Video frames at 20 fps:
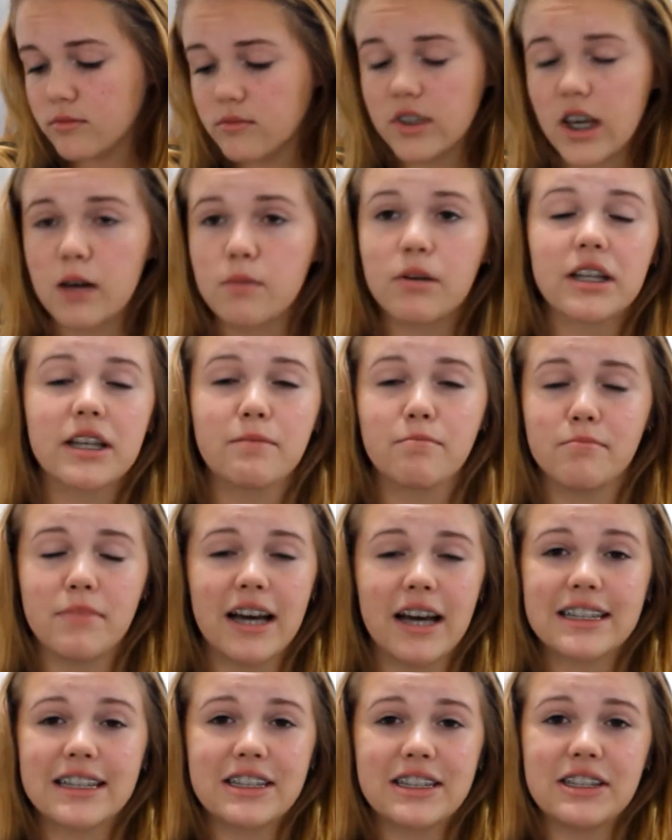my
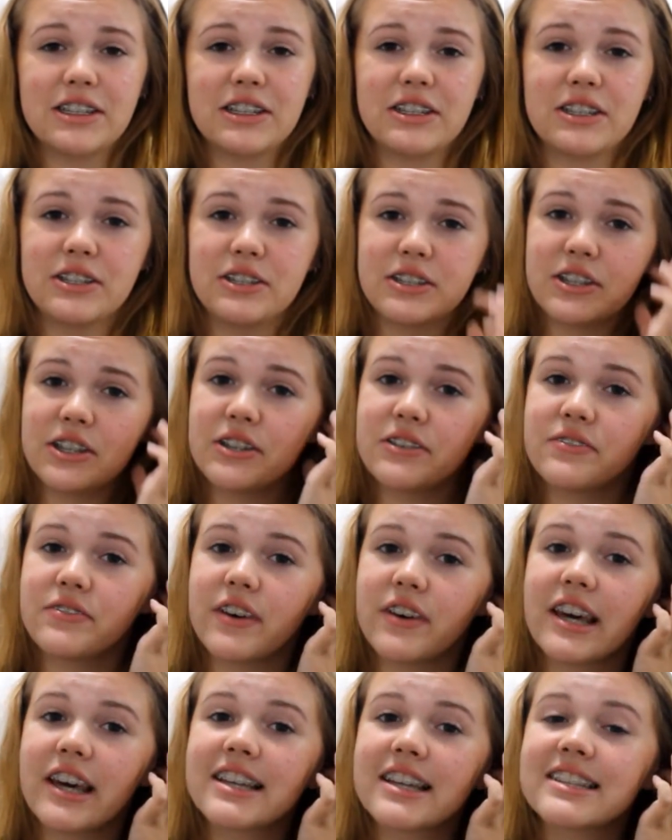MAC Studio
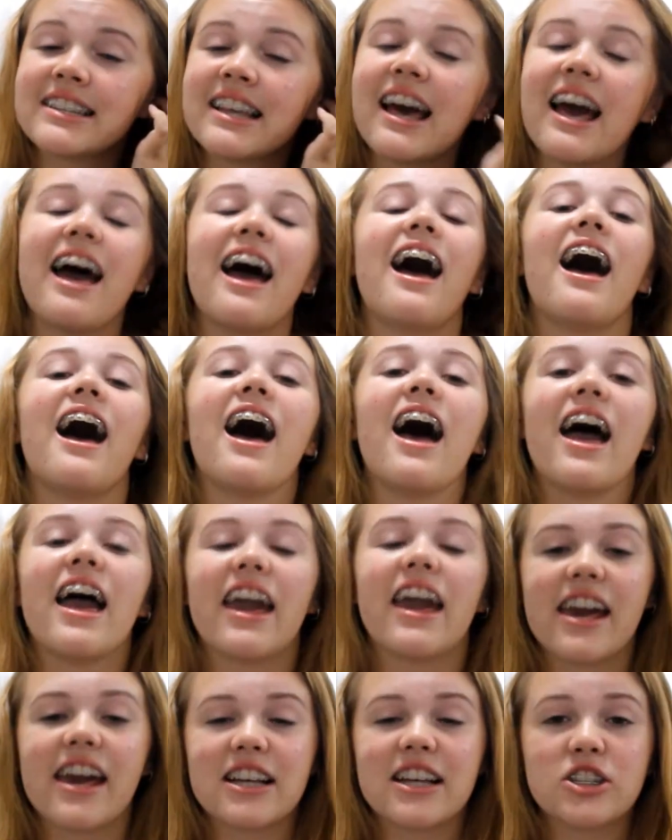
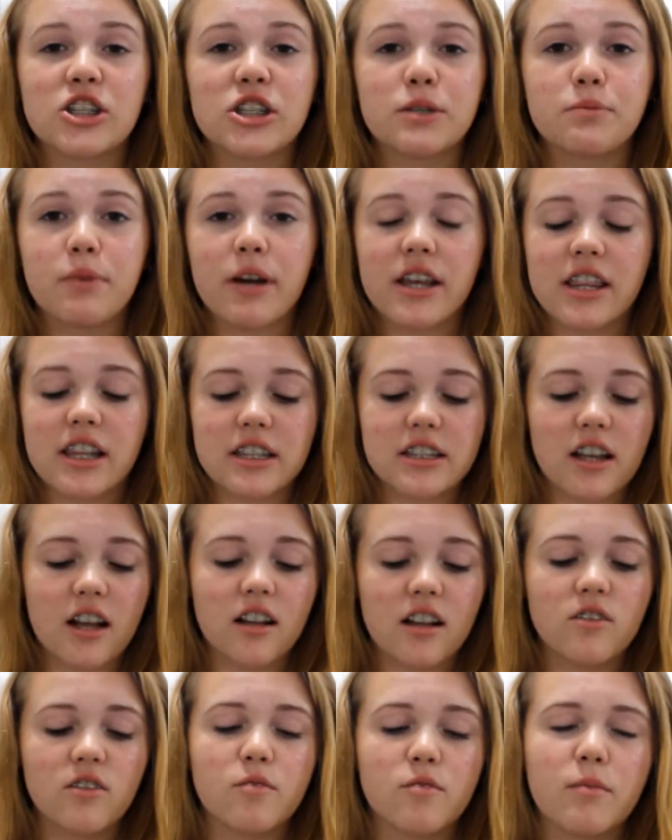Fix, and just spraying this
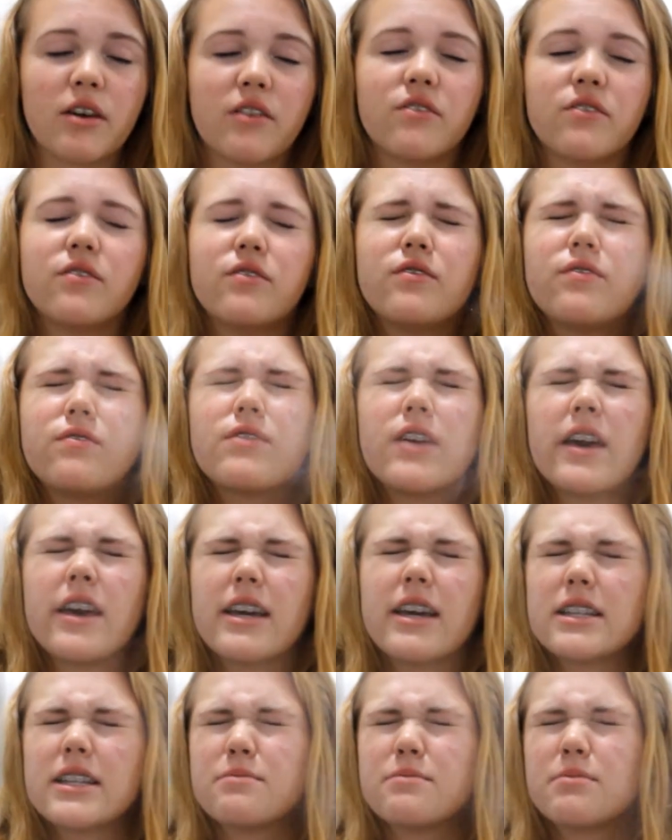all over my
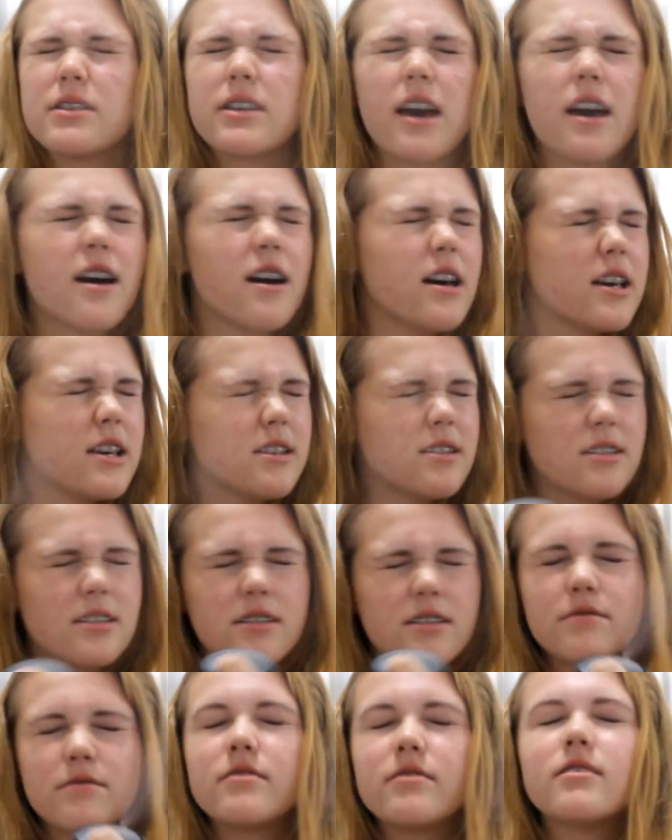face because,
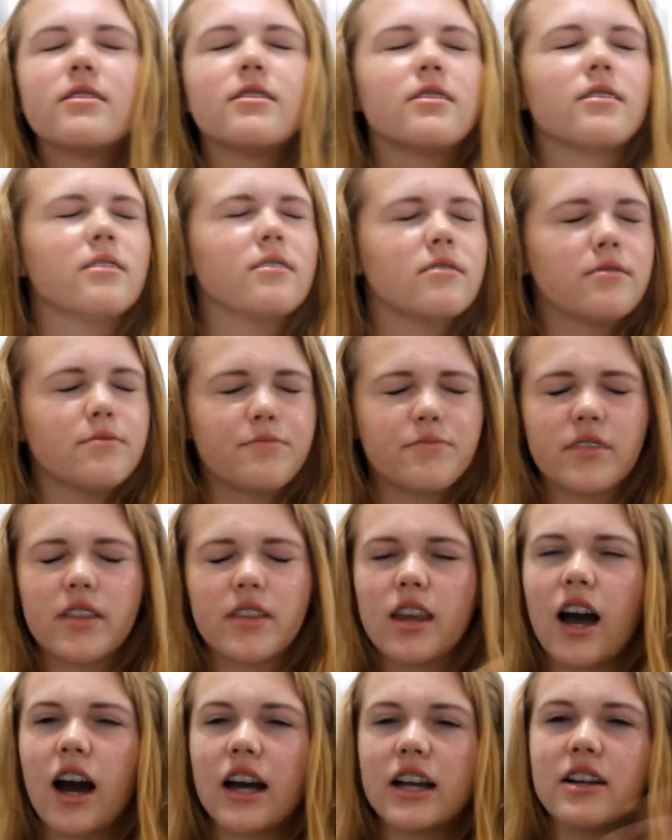
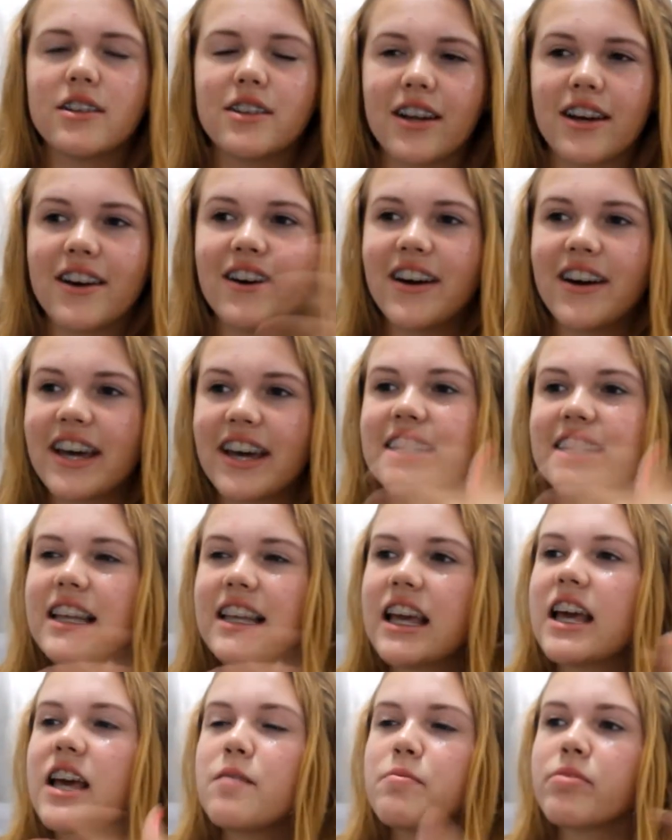I don't know,
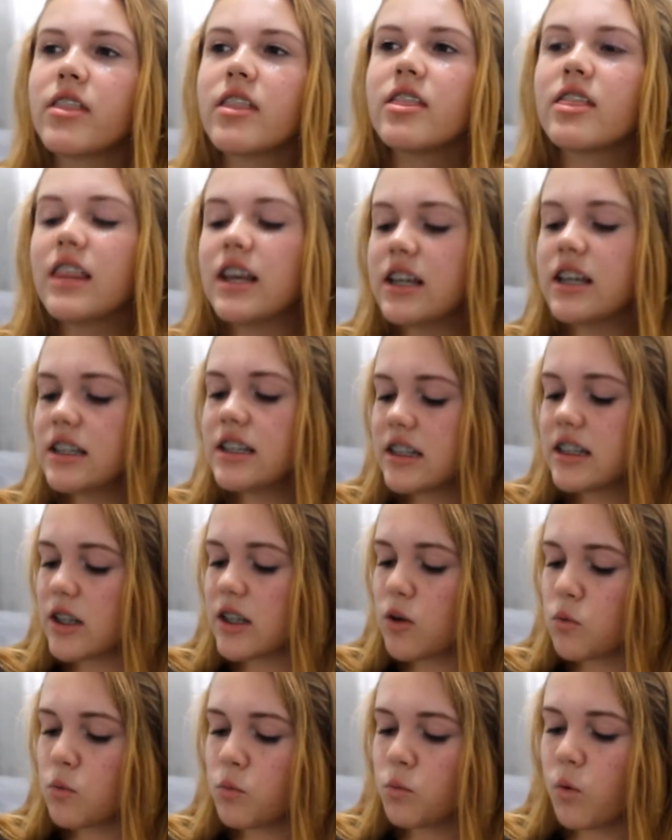this
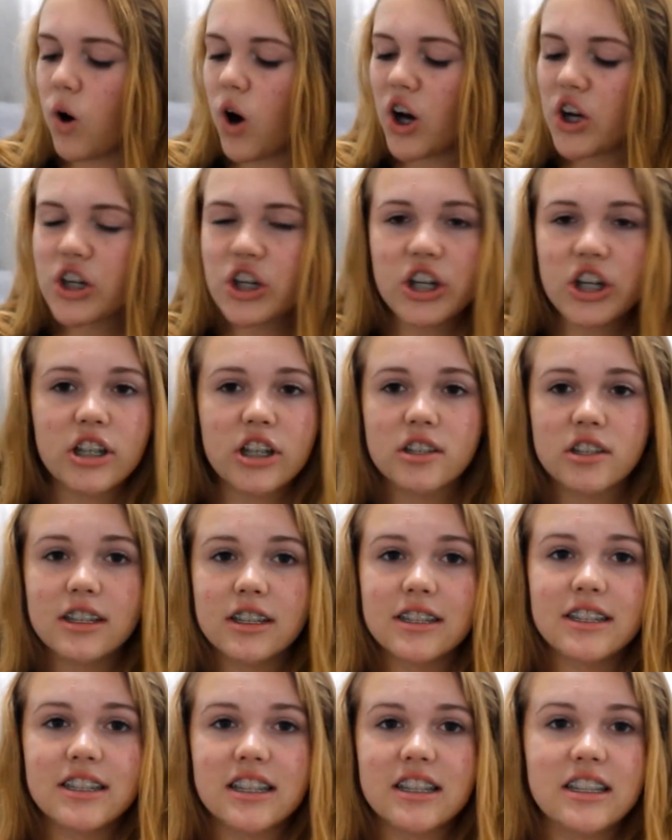water
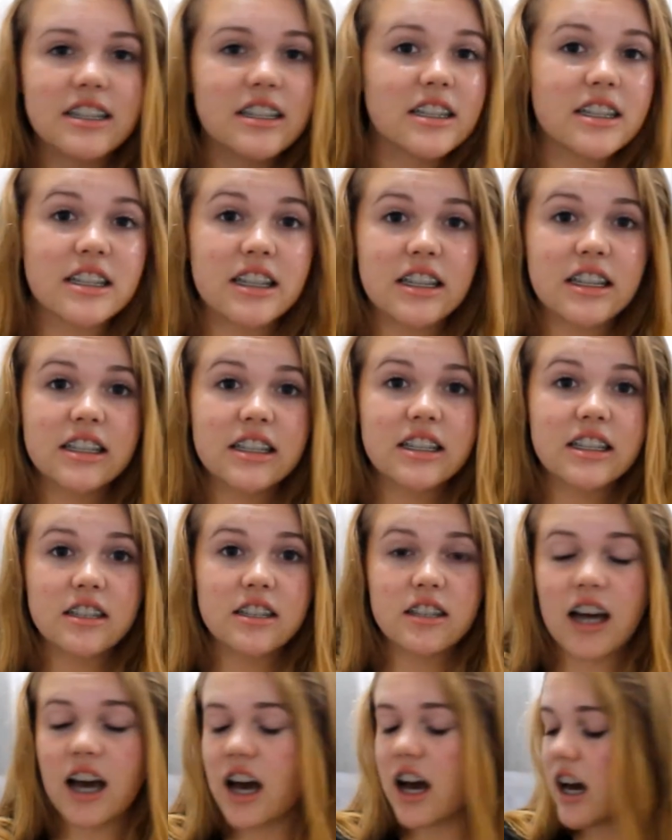consistency,
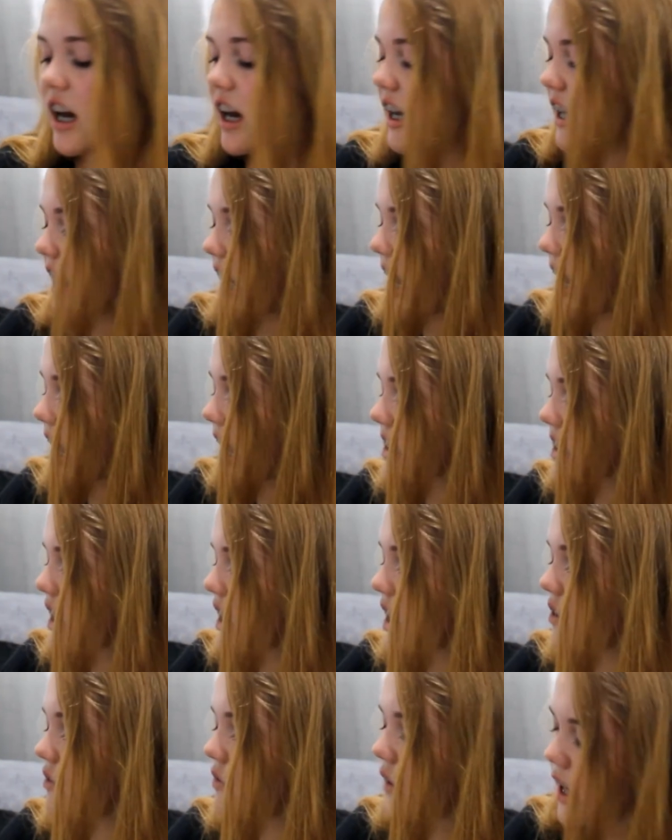it has a
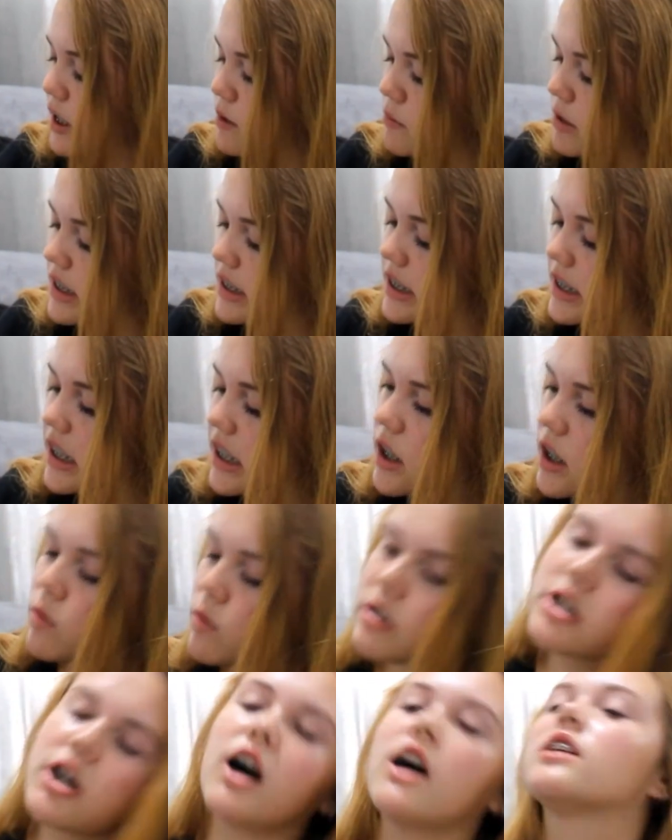lot of vitamins in it,
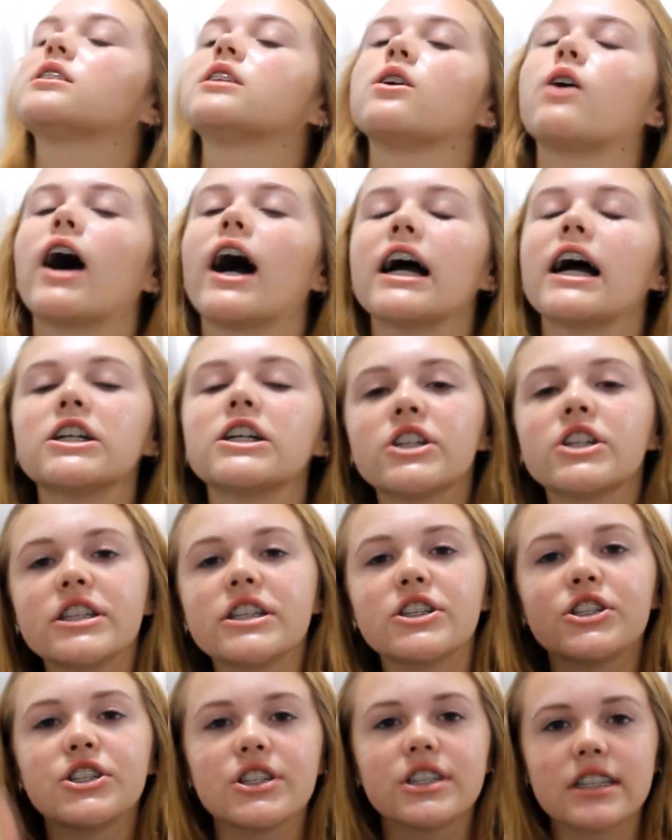which also
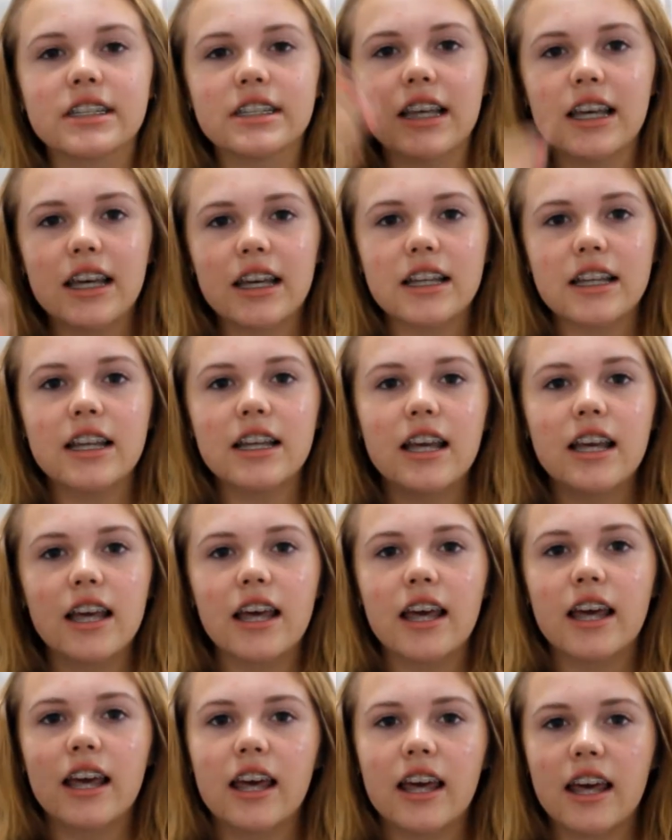hydrates your skin,
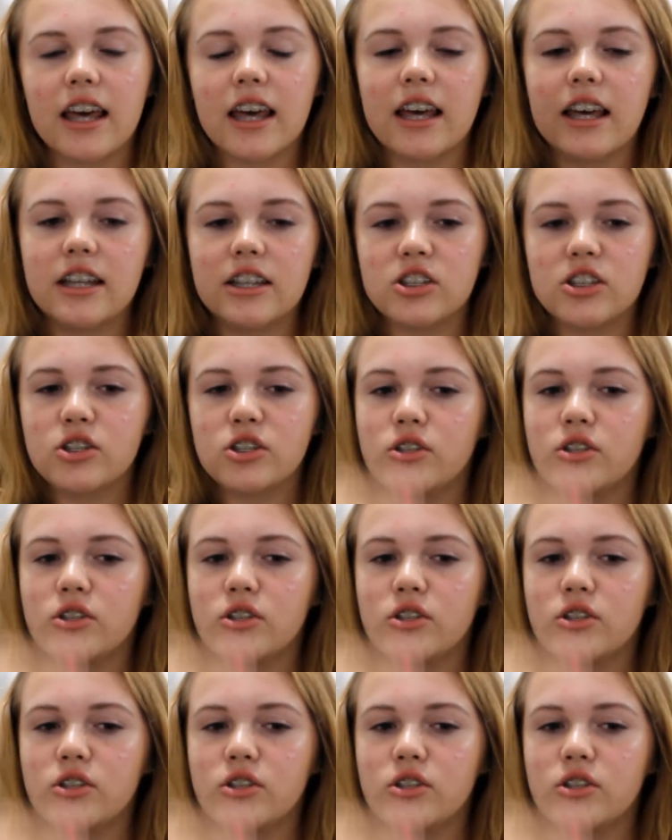and